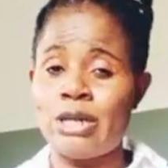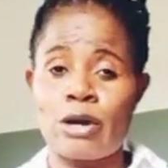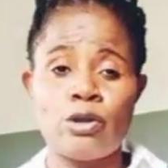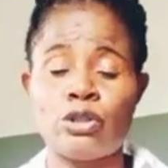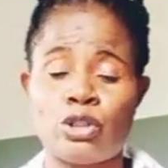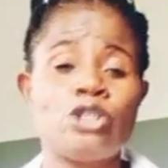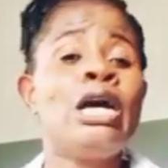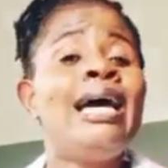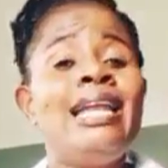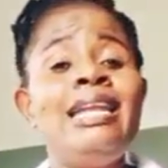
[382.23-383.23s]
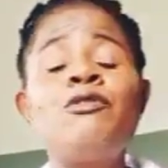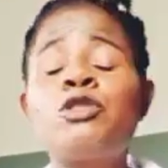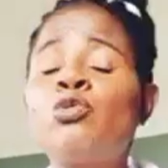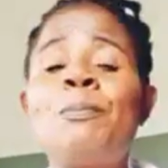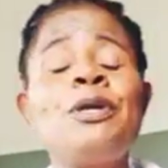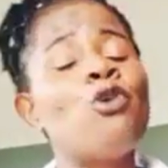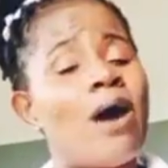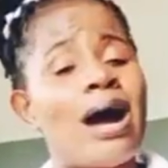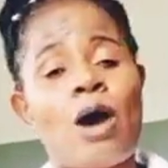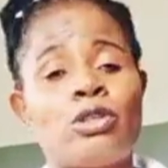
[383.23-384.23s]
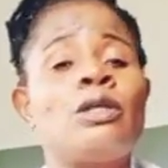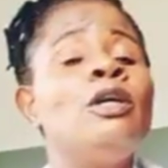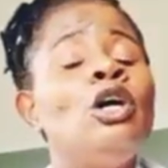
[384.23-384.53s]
you are going to church, leave sweeping your house.